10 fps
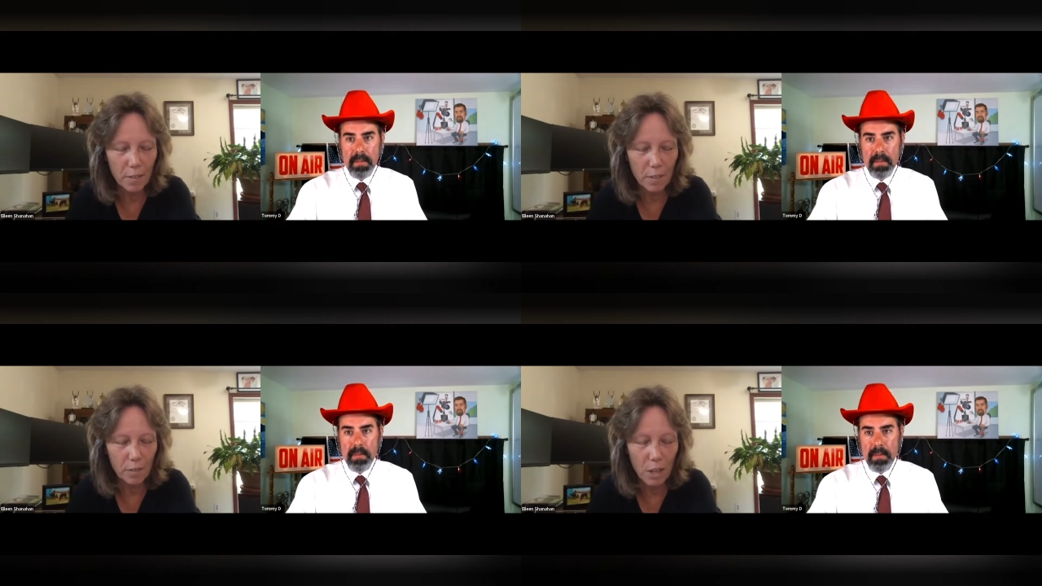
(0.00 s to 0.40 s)

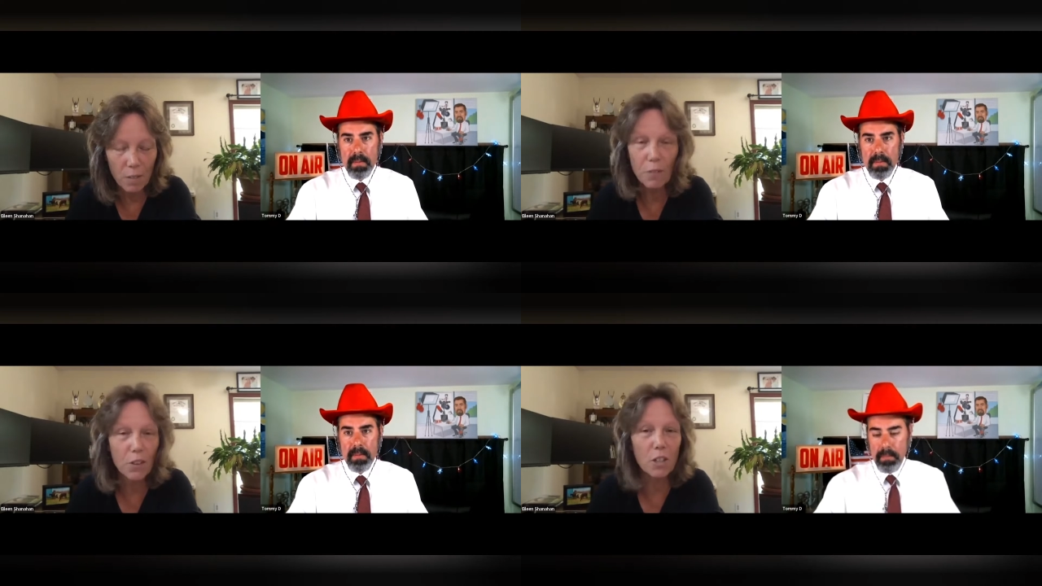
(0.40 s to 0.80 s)

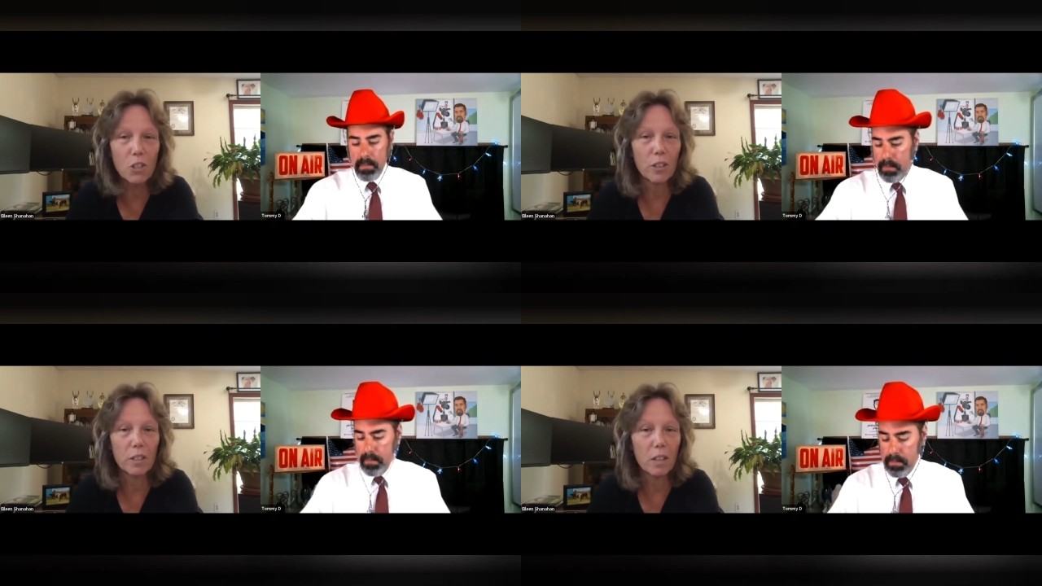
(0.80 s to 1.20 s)
Speaker 1: love of
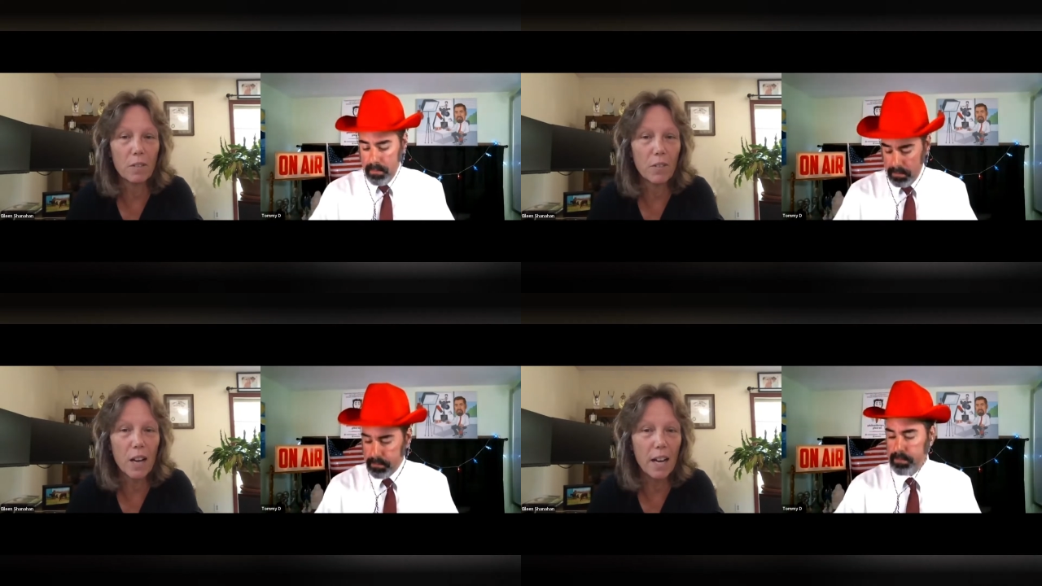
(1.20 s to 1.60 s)
country,
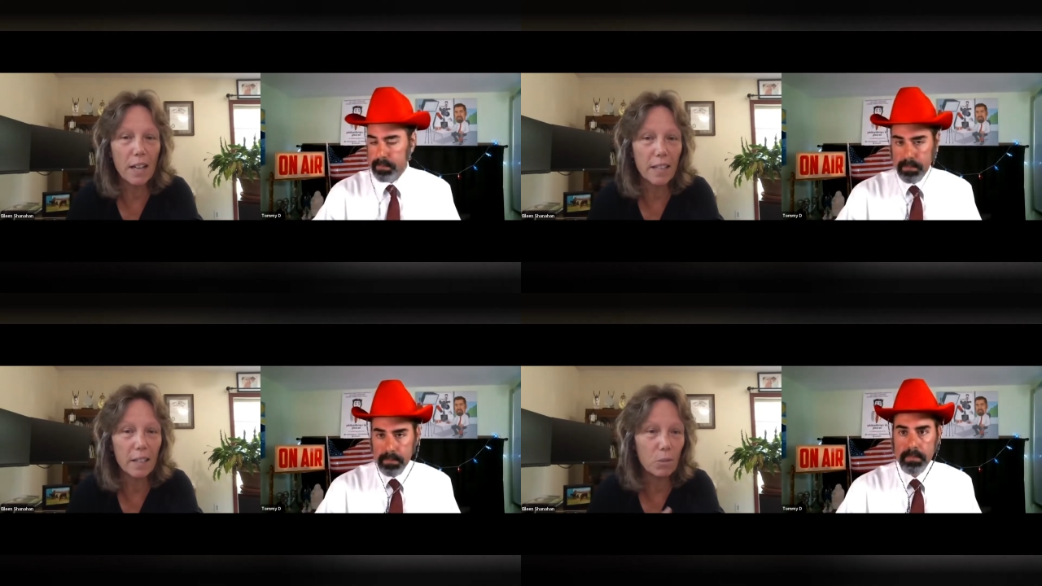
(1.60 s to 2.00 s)
love of
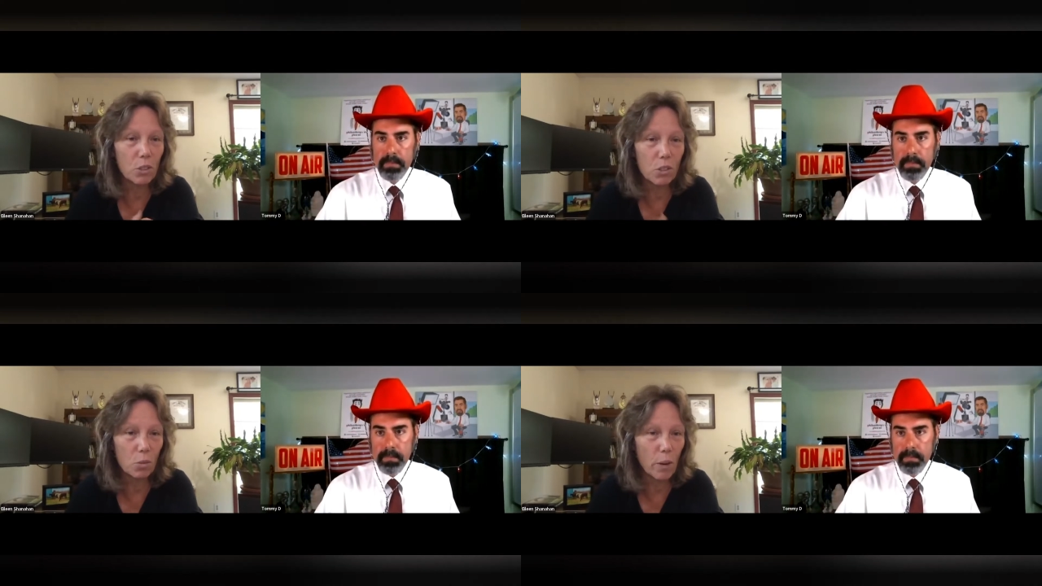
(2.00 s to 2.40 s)
God. That
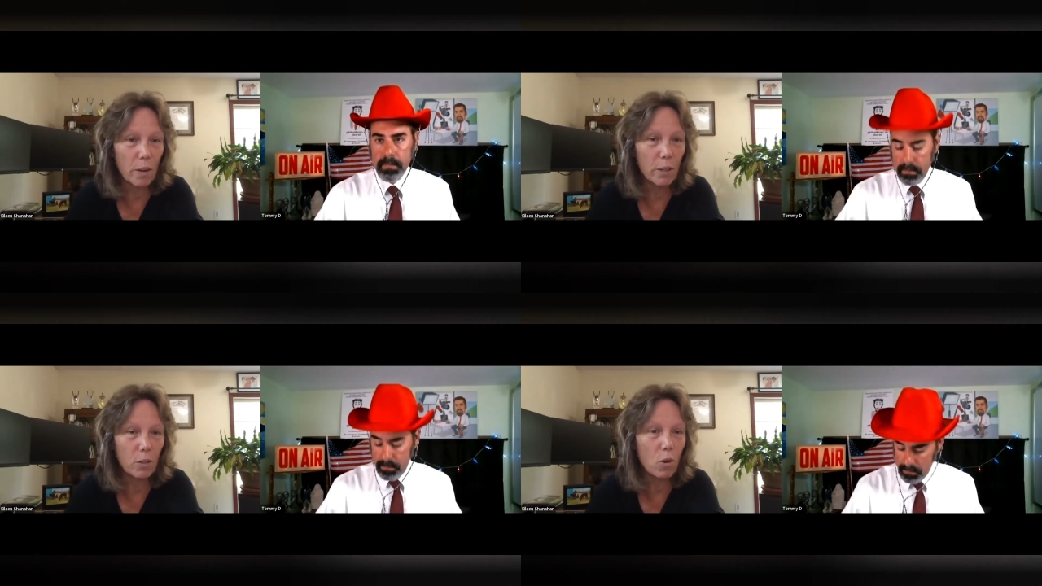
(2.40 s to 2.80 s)
was the way
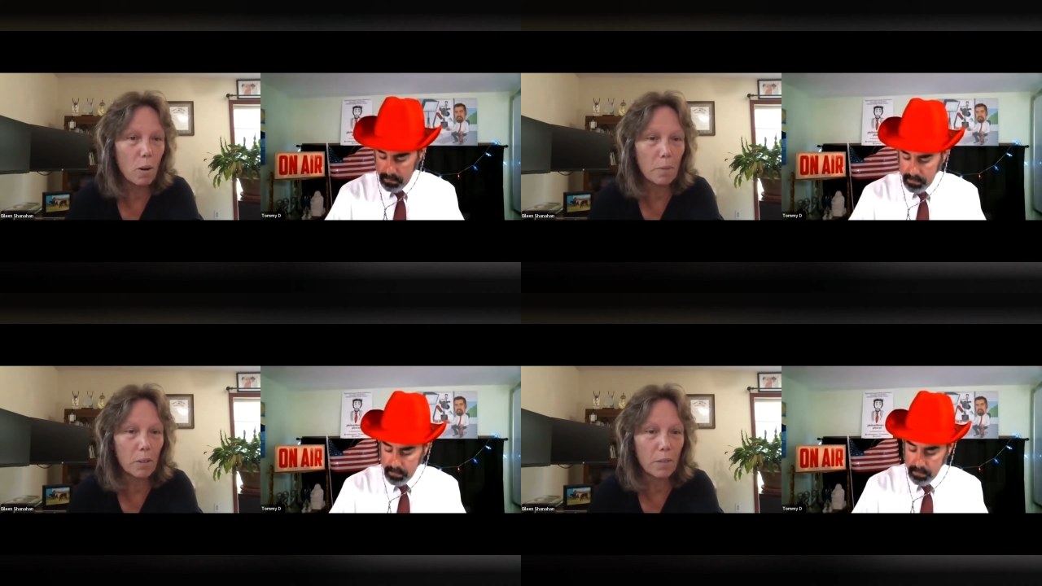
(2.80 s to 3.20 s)
we grew
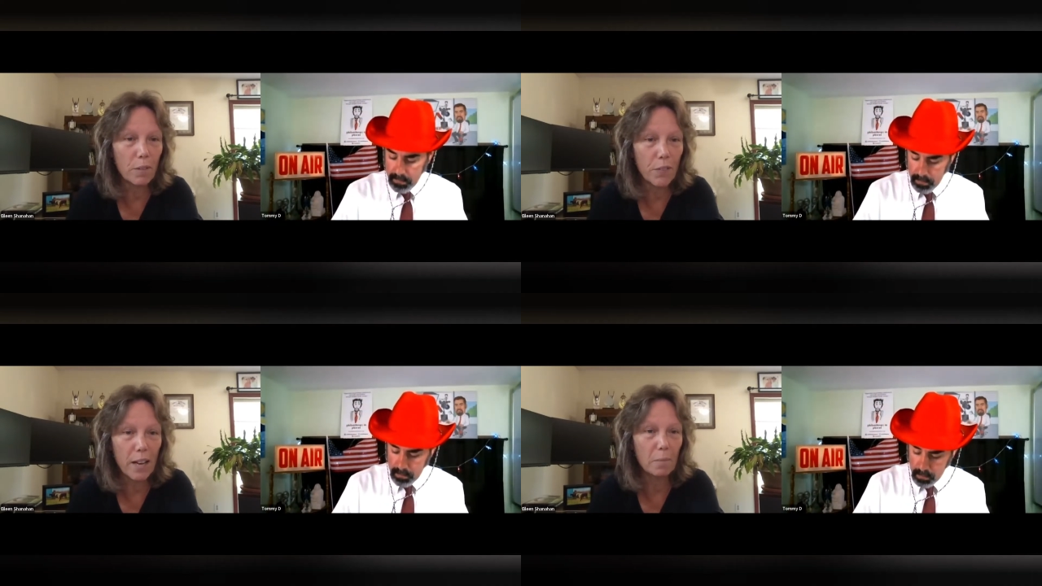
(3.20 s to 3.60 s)
up, a love
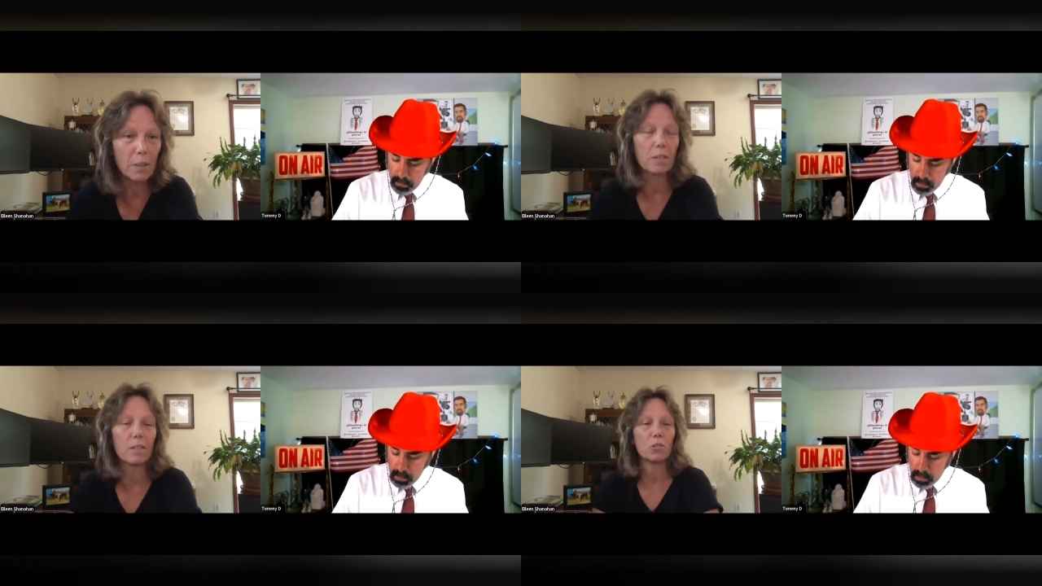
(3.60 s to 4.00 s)
of
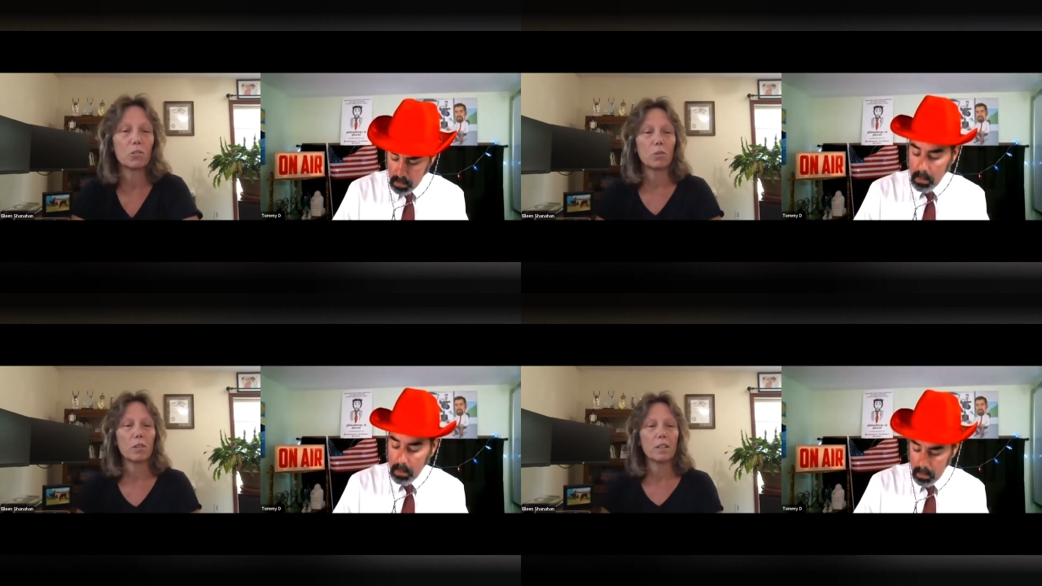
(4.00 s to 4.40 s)
family.
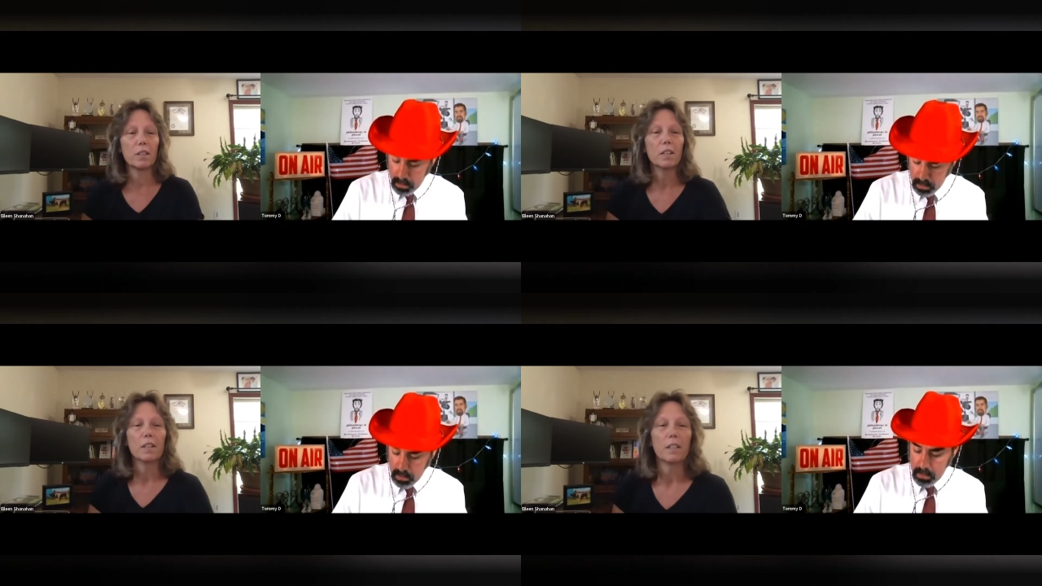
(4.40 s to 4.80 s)
Those were
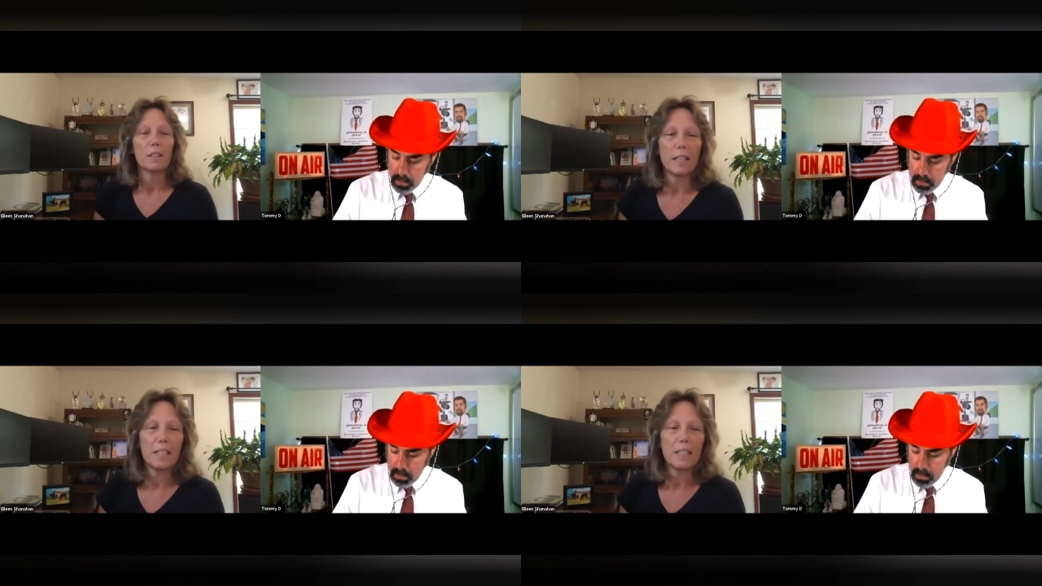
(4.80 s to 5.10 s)
the that's